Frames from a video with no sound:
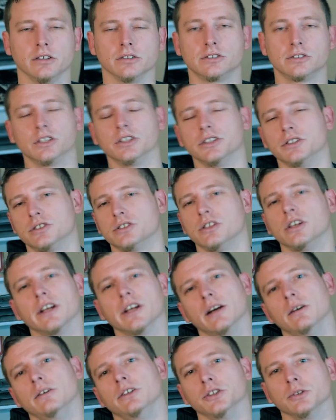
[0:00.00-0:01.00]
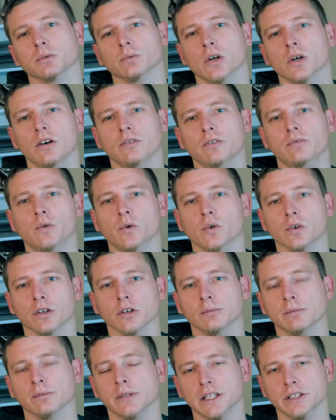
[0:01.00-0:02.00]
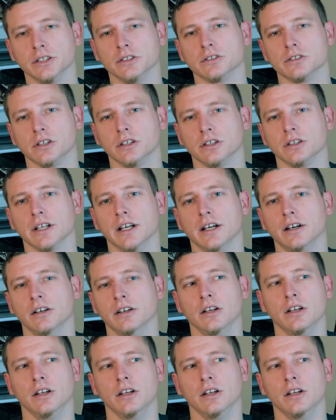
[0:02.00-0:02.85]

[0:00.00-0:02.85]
So you start out in your raw form, then you start out.